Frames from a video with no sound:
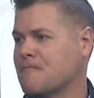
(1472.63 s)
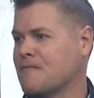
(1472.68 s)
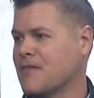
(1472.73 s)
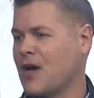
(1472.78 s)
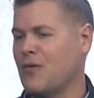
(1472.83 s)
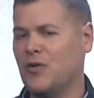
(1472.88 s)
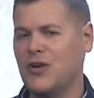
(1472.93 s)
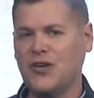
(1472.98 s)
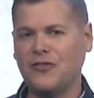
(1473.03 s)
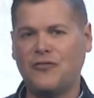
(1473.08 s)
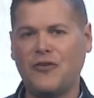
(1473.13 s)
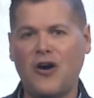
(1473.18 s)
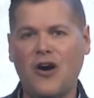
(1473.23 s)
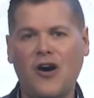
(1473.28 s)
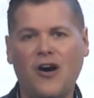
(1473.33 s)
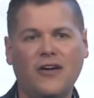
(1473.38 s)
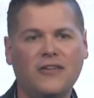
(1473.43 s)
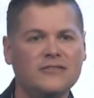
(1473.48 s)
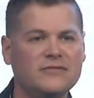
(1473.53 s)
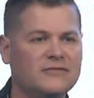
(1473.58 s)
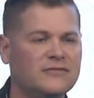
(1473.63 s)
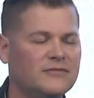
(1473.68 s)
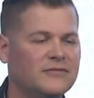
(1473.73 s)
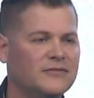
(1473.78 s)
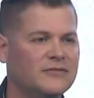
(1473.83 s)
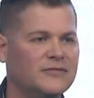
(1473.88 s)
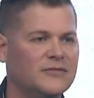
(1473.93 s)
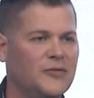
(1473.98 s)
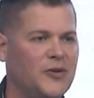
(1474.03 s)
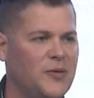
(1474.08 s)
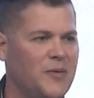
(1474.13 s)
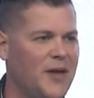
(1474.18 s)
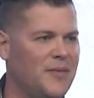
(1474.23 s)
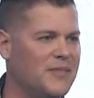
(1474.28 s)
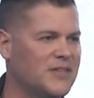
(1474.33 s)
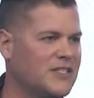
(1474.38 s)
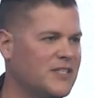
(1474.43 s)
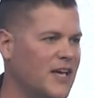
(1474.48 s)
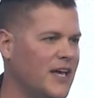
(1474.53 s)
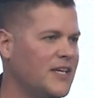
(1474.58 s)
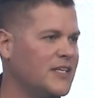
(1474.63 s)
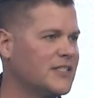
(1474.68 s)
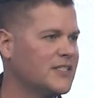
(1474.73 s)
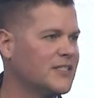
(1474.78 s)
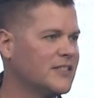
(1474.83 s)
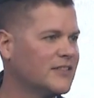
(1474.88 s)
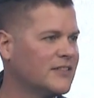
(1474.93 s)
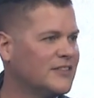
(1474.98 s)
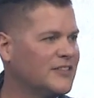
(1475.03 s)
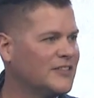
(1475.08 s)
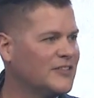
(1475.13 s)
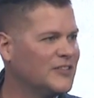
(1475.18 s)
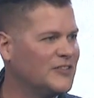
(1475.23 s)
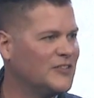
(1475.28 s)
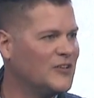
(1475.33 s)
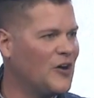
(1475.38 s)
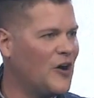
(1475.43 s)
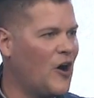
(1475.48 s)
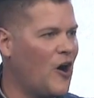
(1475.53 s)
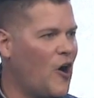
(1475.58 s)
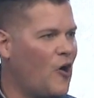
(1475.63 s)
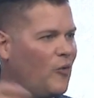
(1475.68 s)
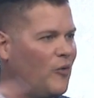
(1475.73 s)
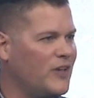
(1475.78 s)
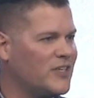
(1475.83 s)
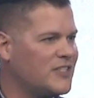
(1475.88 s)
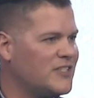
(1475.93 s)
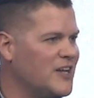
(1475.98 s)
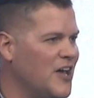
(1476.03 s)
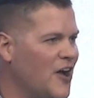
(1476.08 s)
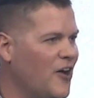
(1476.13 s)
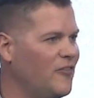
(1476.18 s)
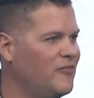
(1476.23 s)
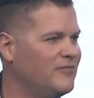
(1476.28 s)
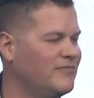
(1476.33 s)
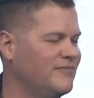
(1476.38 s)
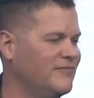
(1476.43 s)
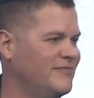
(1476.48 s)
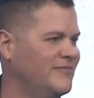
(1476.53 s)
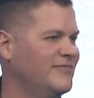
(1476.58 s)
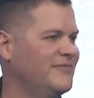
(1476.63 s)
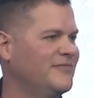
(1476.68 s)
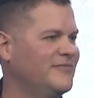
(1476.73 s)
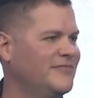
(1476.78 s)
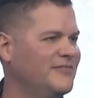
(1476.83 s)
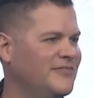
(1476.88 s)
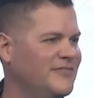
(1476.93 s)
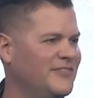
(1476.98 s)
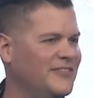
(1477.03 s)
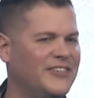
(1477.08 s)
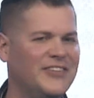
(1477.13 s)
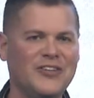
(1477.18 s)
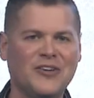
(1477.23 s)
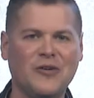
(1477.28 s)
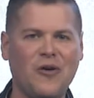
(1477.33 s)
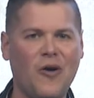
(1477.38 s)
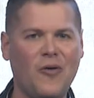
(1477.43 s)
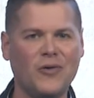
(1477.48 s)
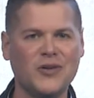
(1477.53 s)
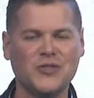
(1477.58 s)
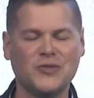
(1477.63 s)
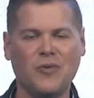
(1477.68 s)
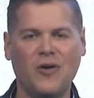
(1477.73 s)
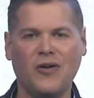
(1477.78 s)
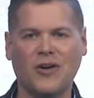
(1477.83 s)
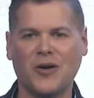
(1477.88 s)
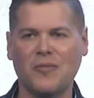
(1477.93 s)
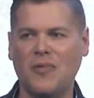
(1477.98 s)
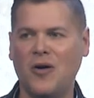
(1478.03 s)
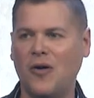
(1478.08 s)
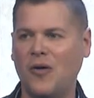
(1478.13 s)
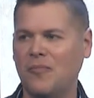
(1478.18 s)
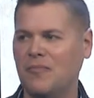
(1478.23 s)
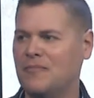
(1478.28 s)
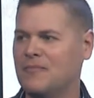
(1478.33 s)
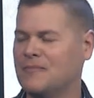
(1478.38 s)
And when you fall, when you make mistakes, always know you're always welcome home.